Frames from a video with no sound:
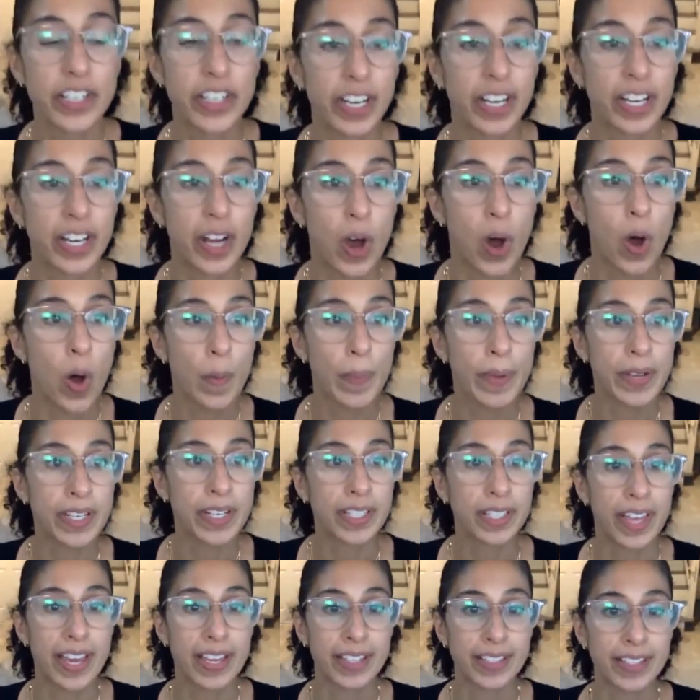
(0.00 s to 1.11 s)
you're gonna open your
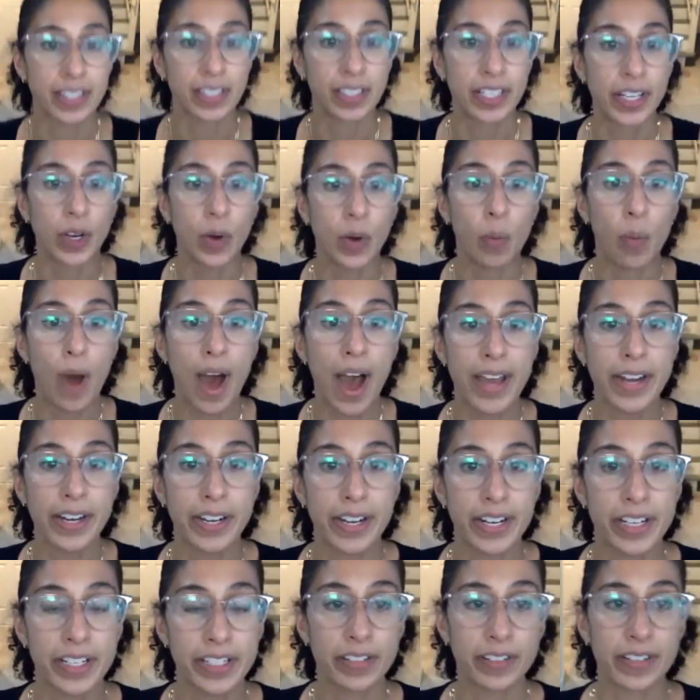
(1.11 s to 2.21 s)
legs a little
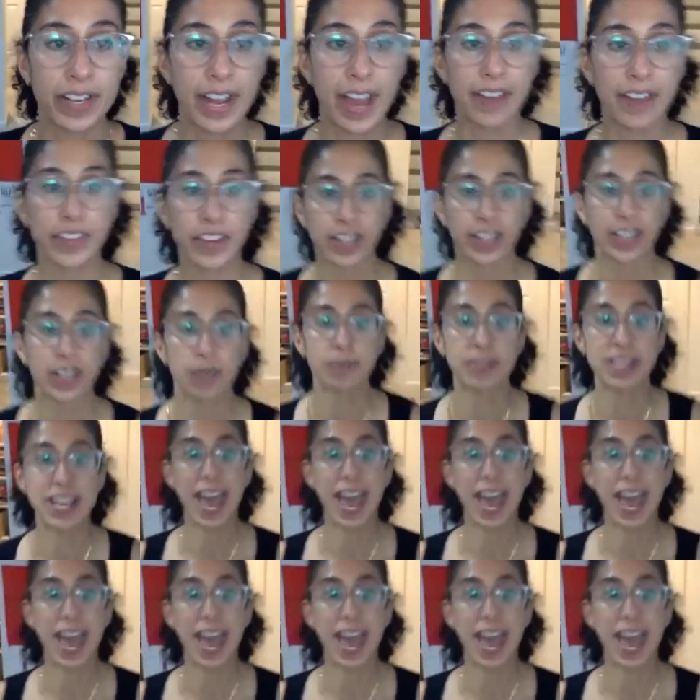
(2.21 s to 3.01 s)
wider. So now they're gonna be